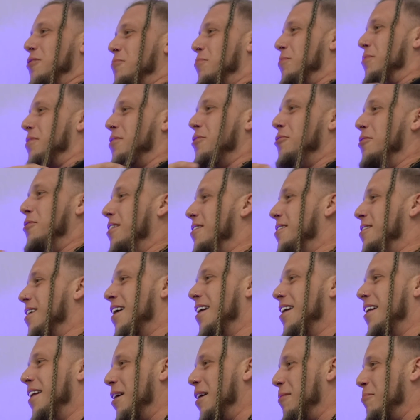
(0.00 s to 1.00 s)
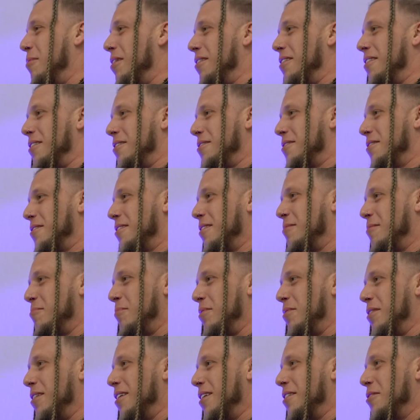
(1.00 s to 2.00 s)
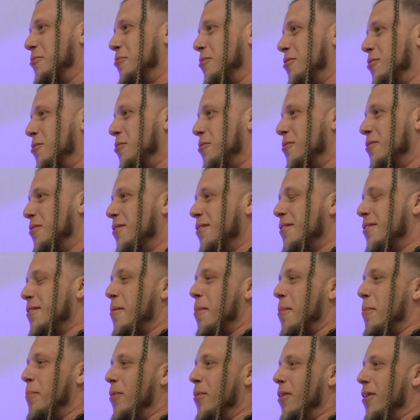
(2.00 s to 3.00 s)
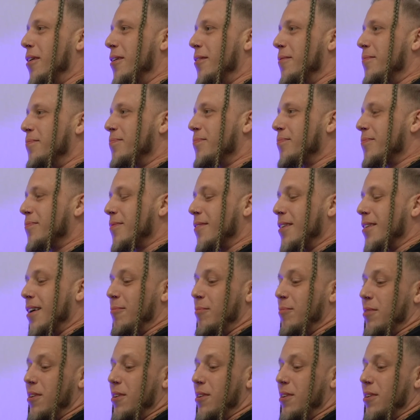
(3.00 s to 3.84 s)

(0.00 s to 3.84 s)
We need to talk later about this. Maybe stand look, yeah. But I